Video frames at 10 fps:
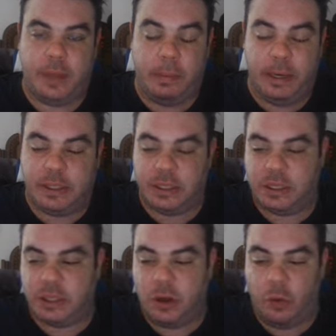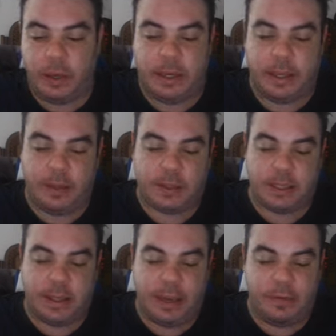I mean, it's just so ridiculous
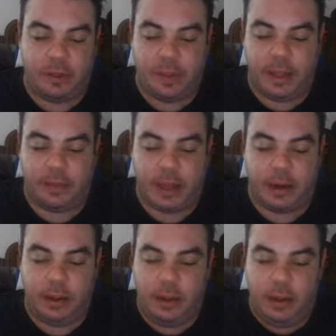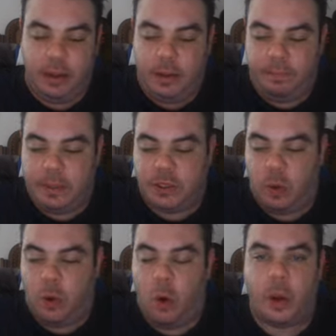that they even think that this
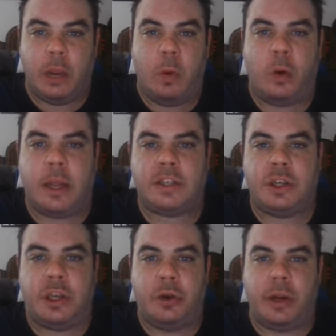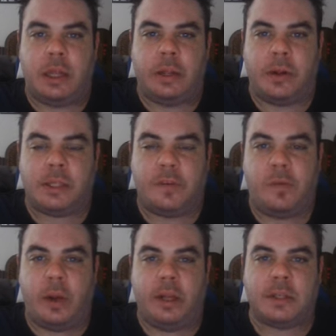whole, oh, he won't get security clearance,
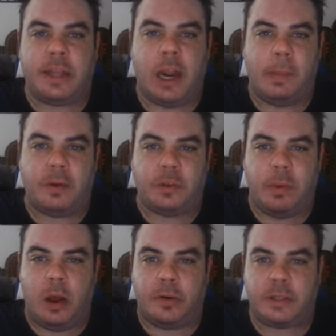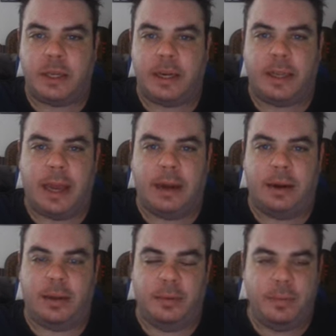therefore he doesn't care about democracy in
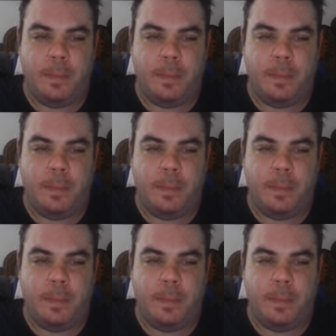Canada.